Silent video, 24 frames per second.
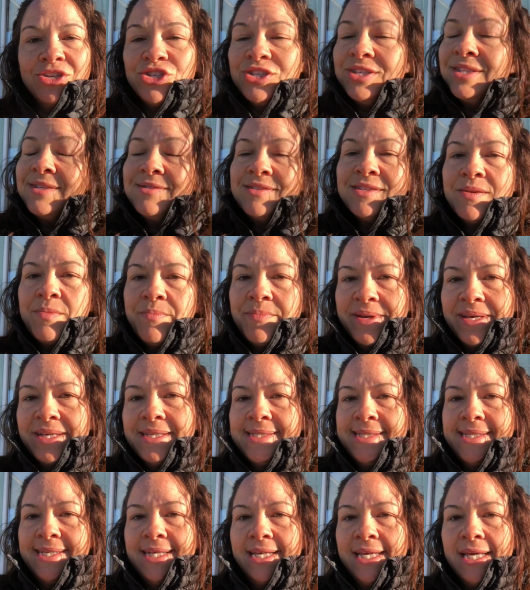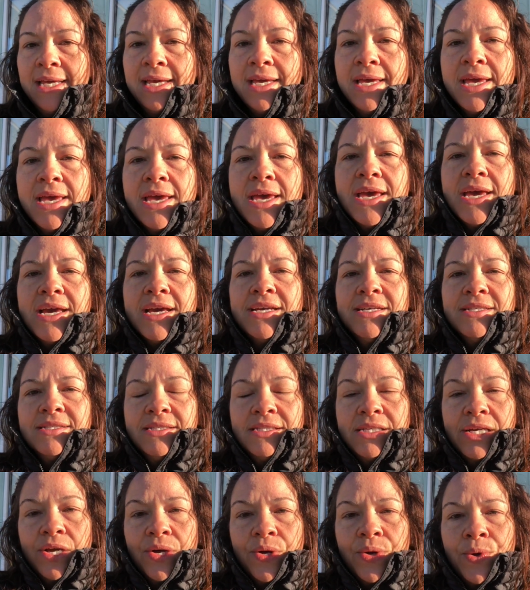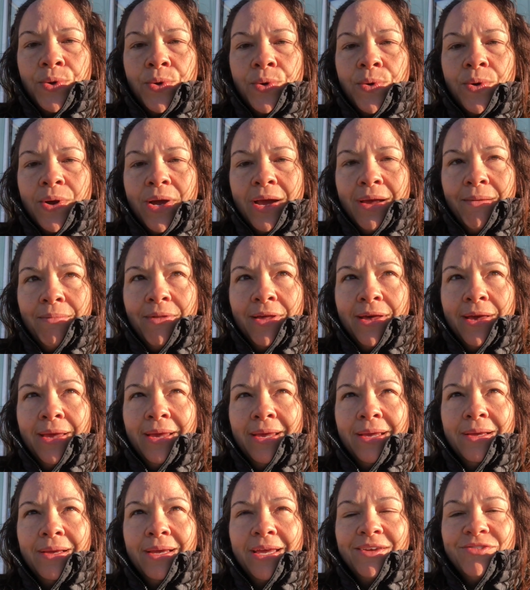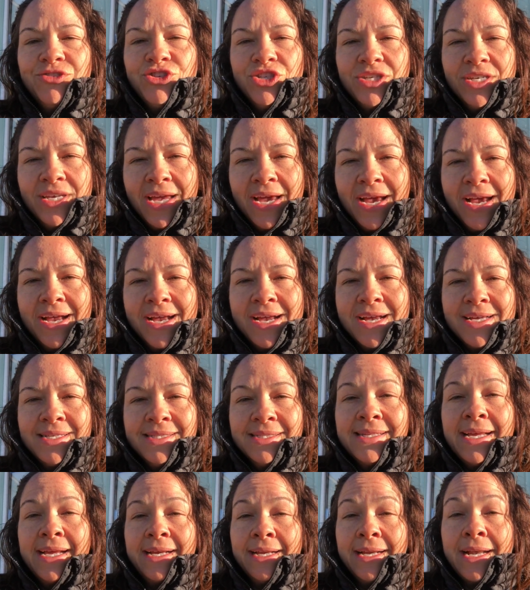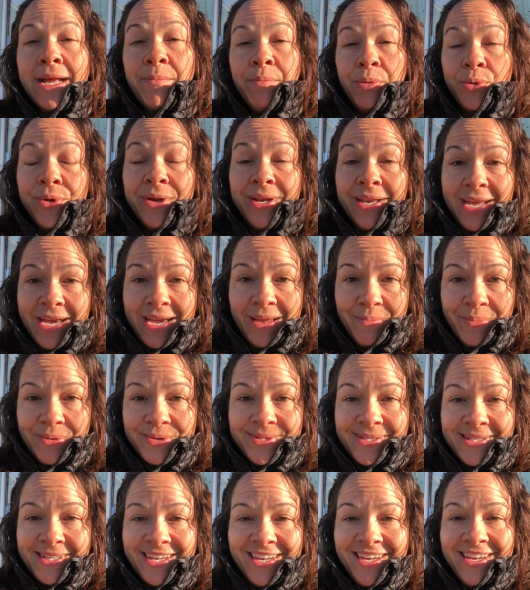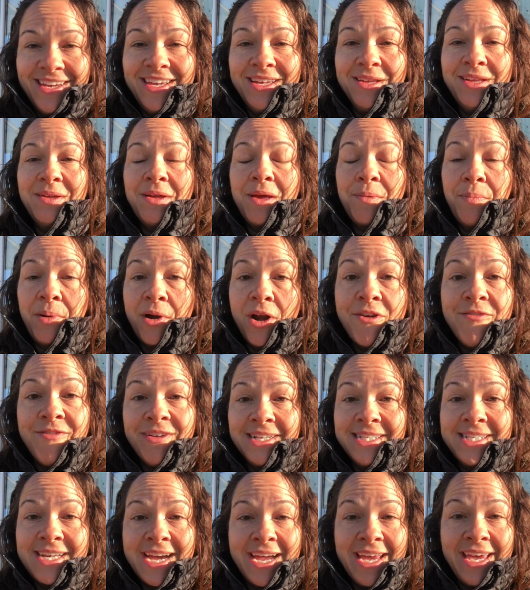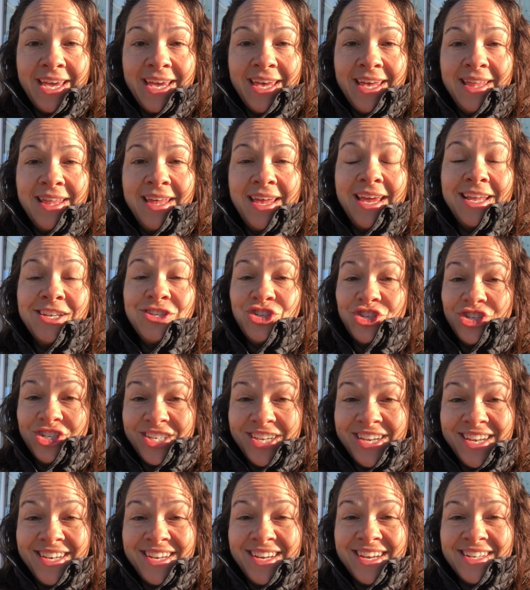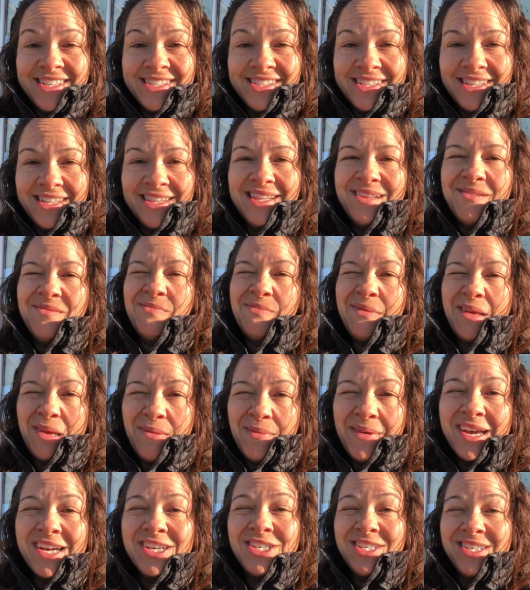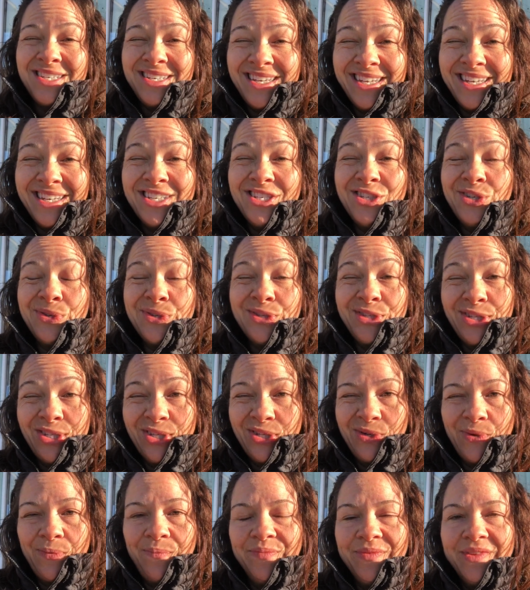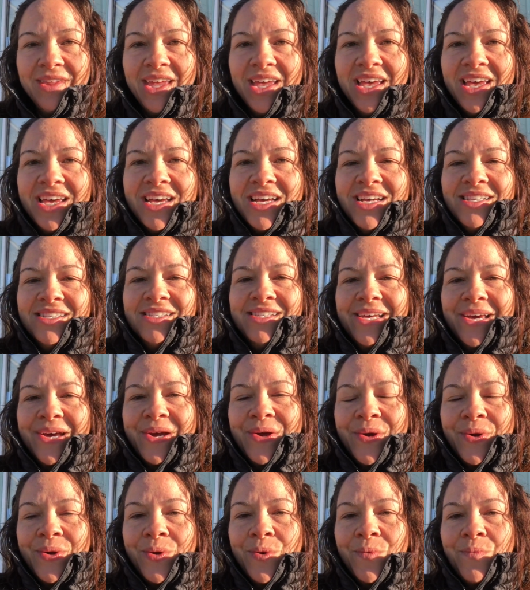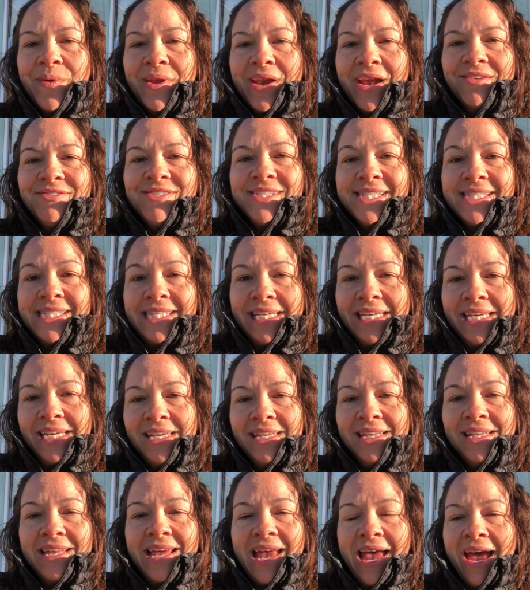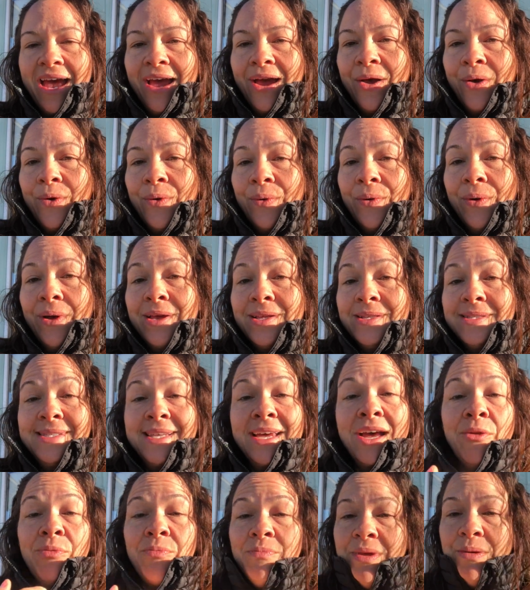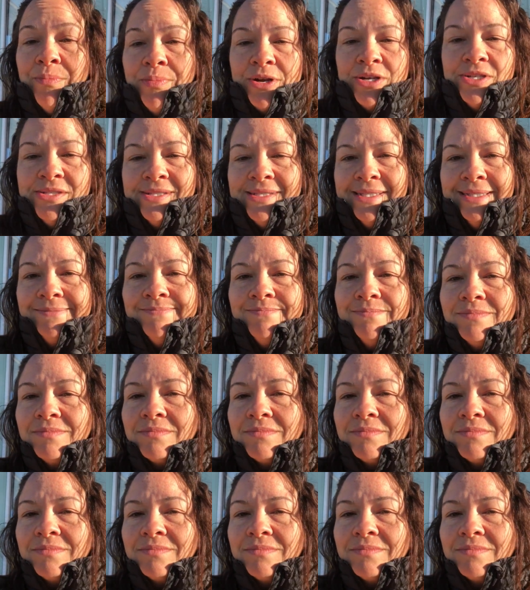She lives in a big city. And so I'm like, if she has 99.9% perfect diet and she does it, then maybe I should need to do it too. So, but I've seen how it's helped me personally